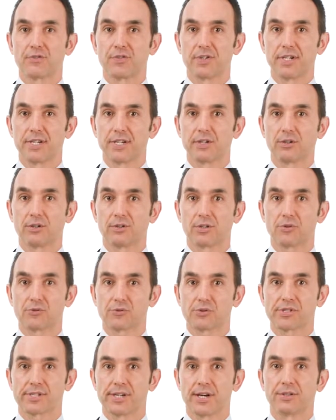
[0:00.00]
of the needle on
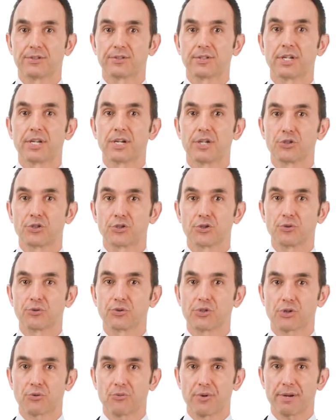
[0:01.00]
ultrasound
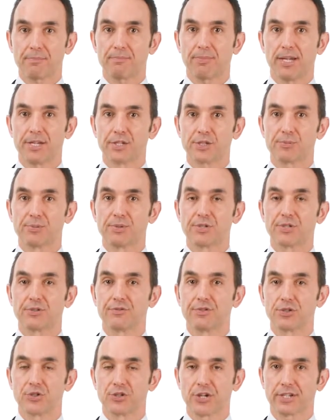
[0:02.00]
ensures correct placement of
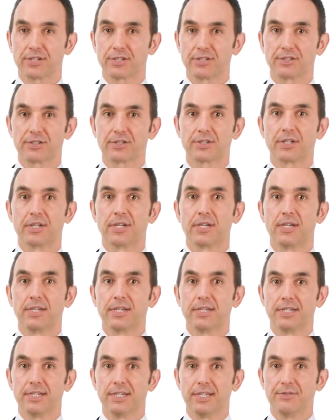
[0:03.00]
injectant
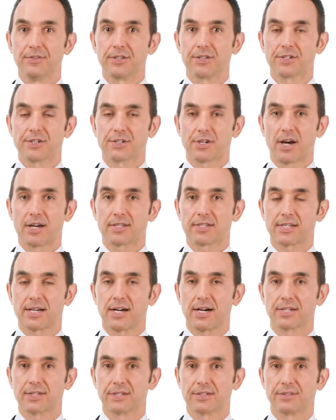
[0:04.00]
in the desired
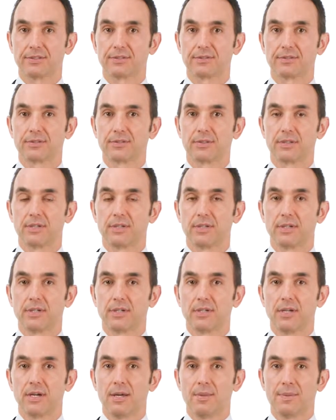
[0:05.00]
target.
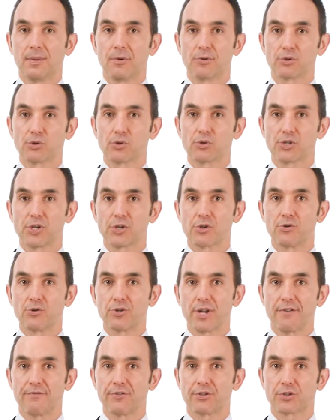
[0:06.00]
There is also good
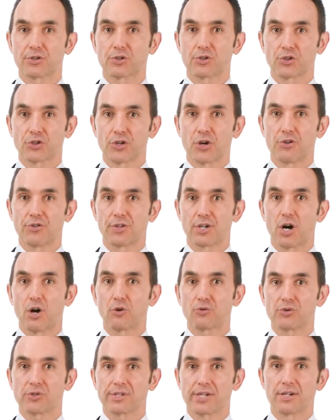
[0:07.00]
evidence to show that
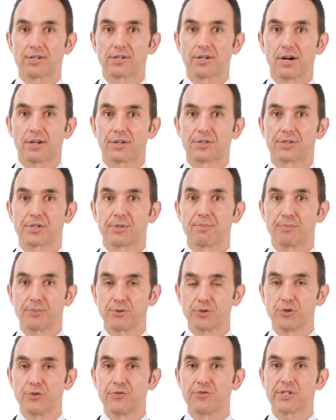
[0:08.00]
ultrasound guidance
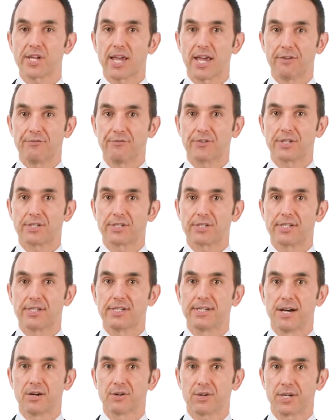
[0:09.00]
improves efficacy
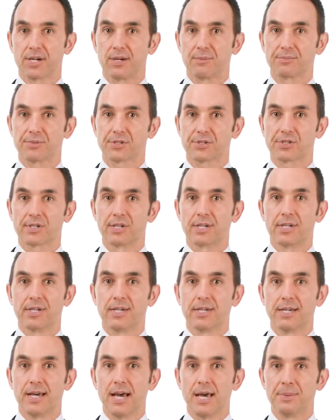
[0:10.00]
and outcomes,
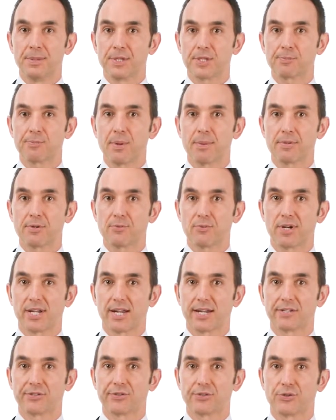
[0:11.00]
and this may be
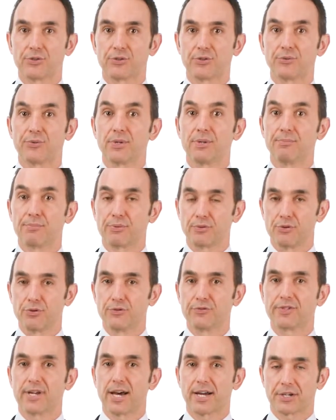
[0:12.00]
related to
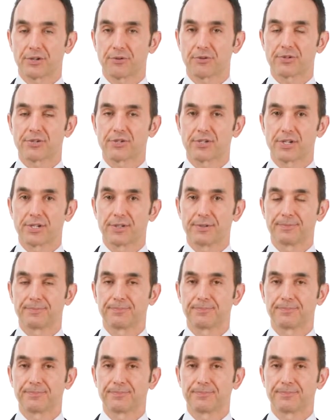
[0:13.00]
improved accuracy.